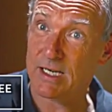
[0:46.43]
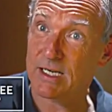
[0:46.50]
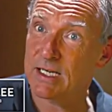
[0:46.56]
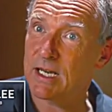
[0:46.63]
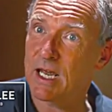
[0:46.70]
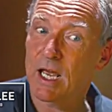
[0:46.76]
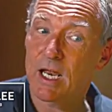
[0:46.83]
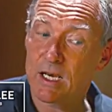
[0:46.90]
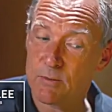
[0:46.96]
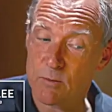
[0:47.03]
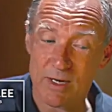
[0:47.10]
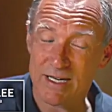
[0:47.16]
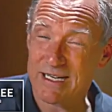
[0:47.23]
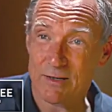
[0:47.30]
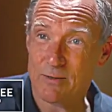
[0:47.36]
And uh,
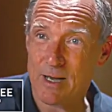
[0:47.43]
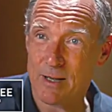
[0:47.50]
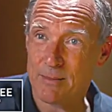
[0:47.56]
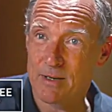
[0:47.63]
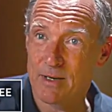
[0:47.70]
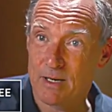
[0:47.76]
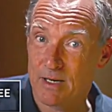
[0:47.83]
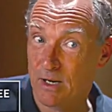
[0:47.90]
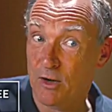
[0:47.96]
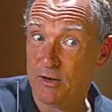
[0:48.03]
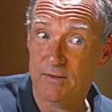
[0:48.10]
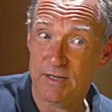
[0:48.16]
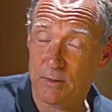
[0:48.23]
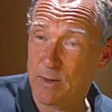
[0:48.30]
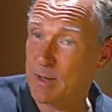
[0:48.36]
one little web,
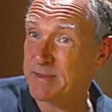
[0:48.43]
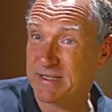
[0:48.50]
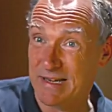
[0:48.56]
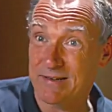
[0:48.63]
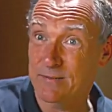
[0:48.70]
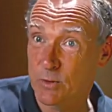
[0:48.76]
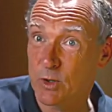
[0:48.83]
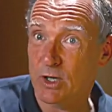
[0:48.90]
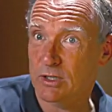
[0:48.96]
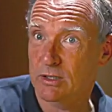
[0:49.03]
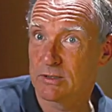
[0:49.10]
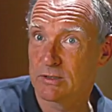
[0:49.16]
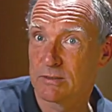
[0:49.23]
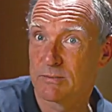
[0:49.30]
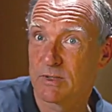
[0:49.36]
lots of little webs doesn't
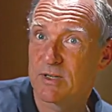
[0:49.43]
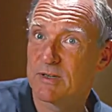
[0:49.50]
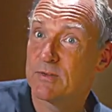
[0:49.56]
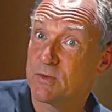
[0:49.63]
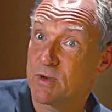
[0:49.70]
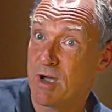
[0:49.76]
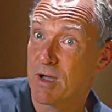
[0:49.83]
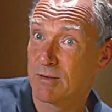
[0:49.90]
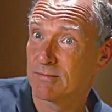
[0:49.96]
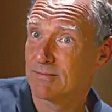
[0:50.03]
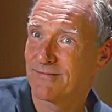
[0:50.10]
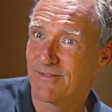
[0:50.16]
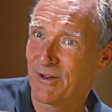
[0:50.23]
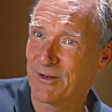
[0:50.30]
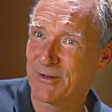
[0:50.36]
work because you can't
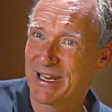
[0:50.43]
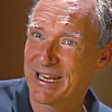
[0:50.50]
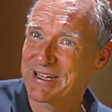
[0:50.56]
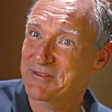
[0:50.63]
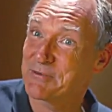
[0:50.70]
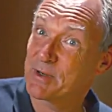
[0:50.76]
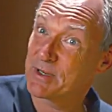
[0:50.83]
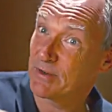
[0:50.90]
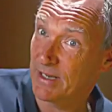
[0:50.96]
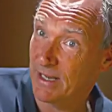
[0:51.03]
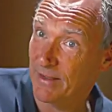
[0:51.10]
follow links from one to